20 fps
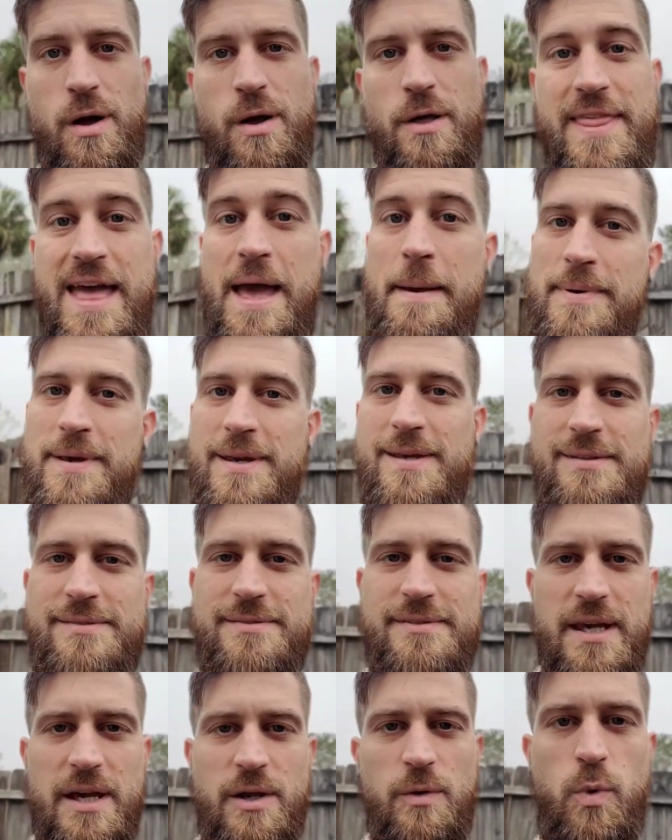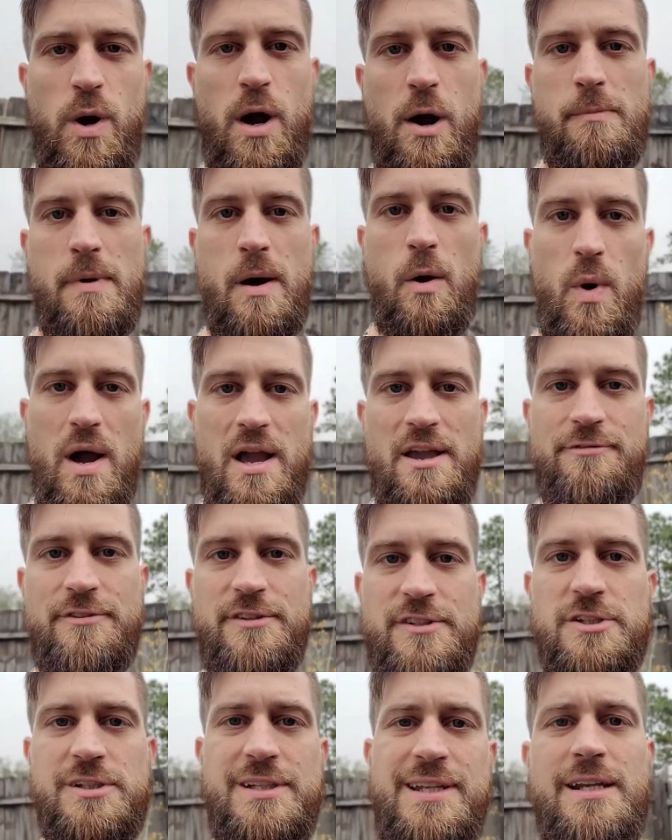that being said, while my wife
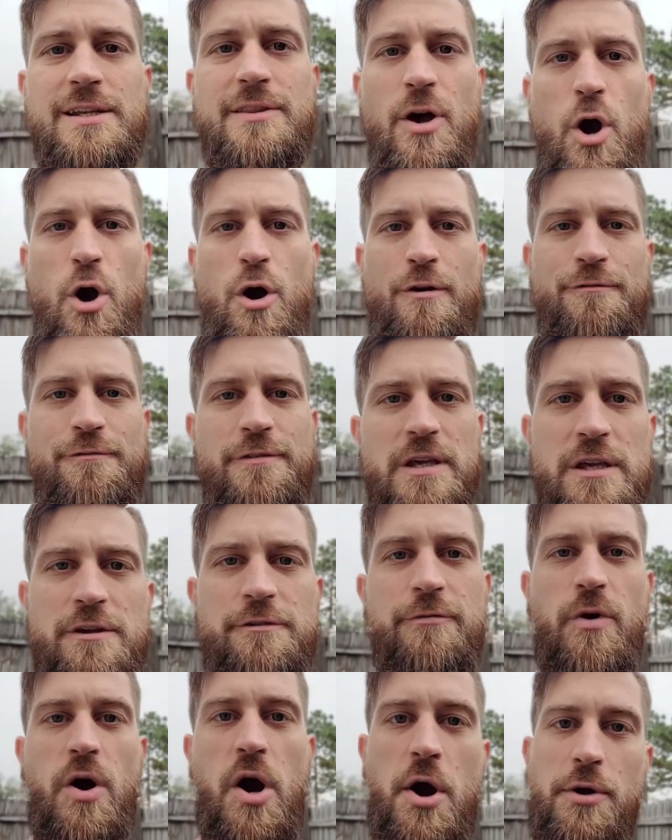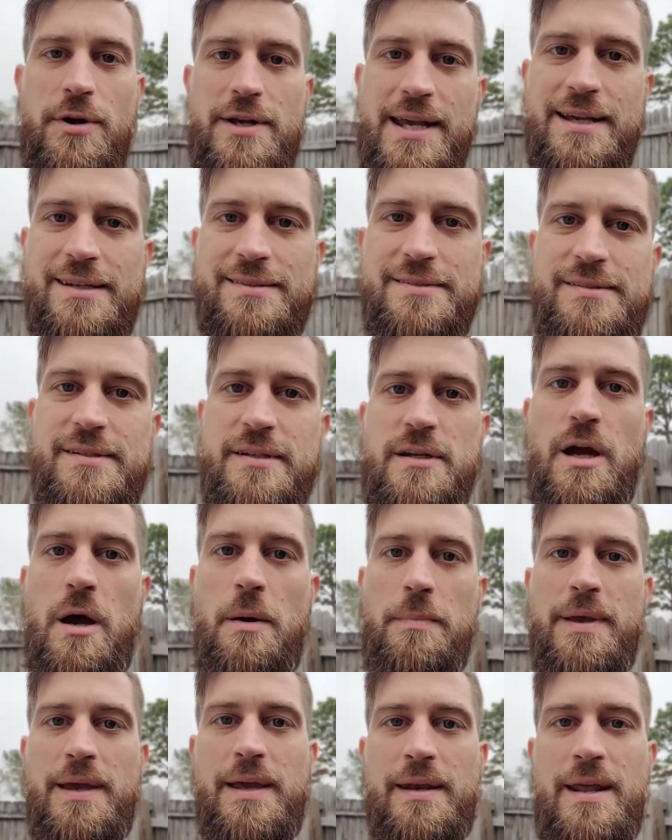is cleaning the RV for our guests to
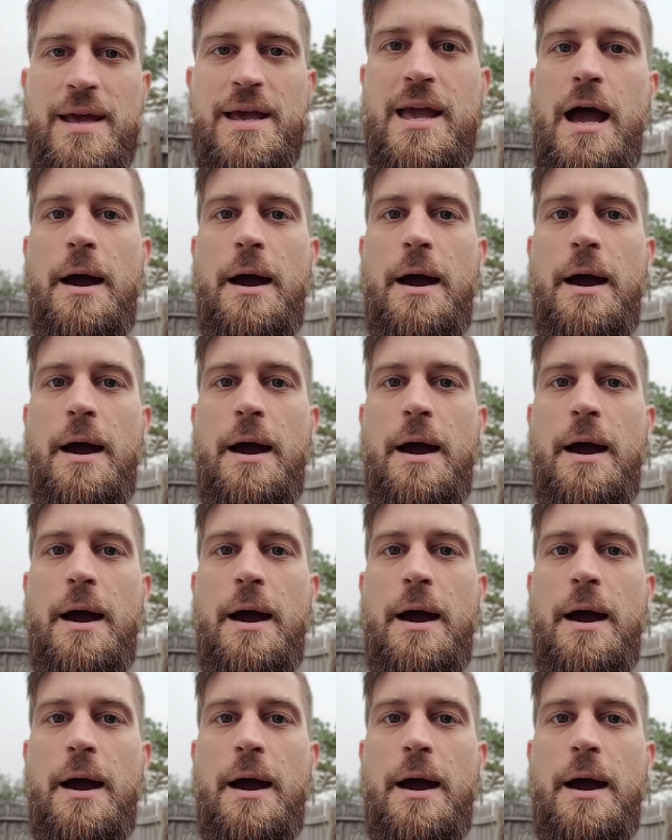come in,